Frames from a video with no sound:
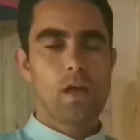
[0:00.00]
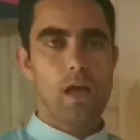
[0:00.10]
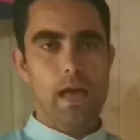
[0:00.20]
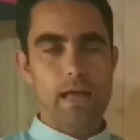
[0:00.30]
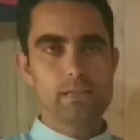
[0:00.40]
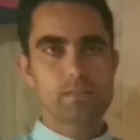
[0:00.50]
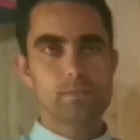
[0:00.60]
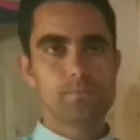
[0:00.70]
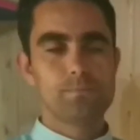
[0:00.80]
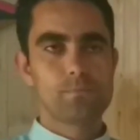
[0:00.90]
as
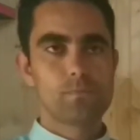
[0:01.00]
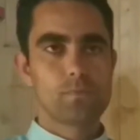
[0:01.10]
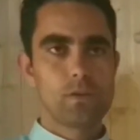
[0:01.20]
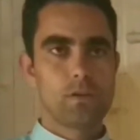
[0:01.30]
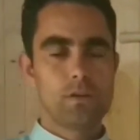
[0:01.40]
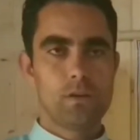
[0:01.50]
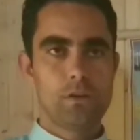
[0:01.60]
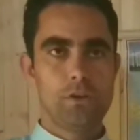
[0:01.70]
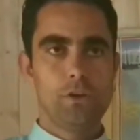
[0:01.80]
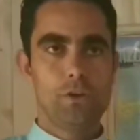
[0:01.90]

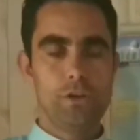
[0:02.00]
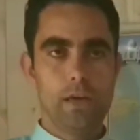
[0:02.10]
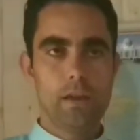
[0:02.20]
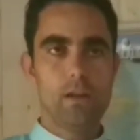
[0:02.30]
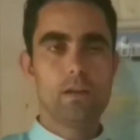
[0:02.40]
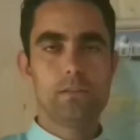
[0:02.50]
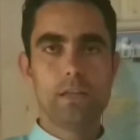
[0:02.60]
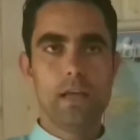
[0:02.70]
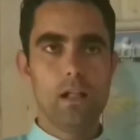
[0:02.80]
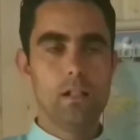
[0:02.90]
here
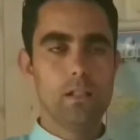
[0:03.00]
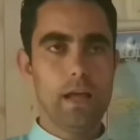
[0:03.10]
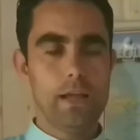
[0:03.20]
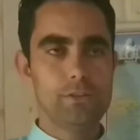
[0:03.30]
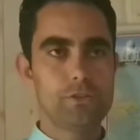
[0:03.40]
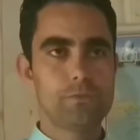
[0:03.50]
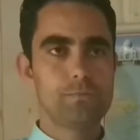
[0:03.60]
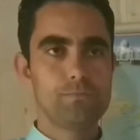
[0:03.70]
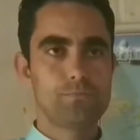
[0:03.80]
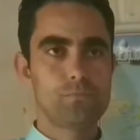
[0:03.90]
the land,
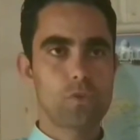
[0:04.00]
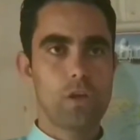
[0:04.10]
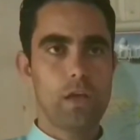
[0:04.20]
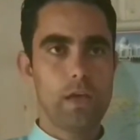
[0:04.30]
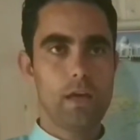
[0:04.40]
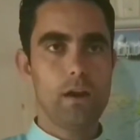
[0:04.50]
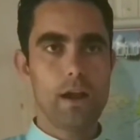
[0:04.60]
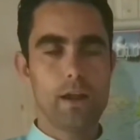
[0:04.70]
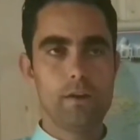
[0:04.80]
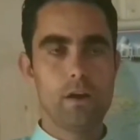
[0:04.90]
air
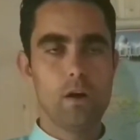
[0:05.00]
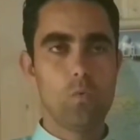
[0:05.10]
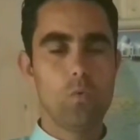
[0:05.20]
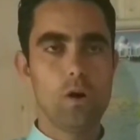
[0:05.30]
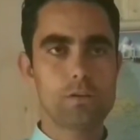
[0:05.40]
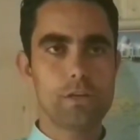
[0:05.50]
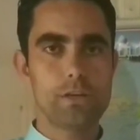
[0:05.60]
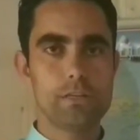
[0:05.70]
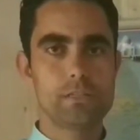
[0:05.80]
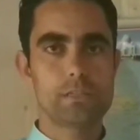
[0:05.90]
and water
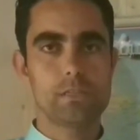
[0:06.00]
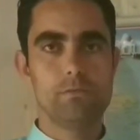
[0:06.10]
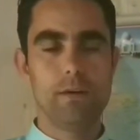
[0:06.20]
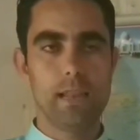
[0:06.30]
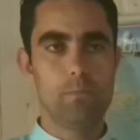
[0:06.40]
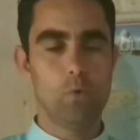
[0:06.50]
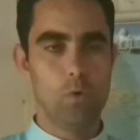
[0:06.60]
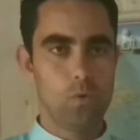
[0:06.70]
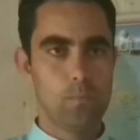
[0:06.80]
is available.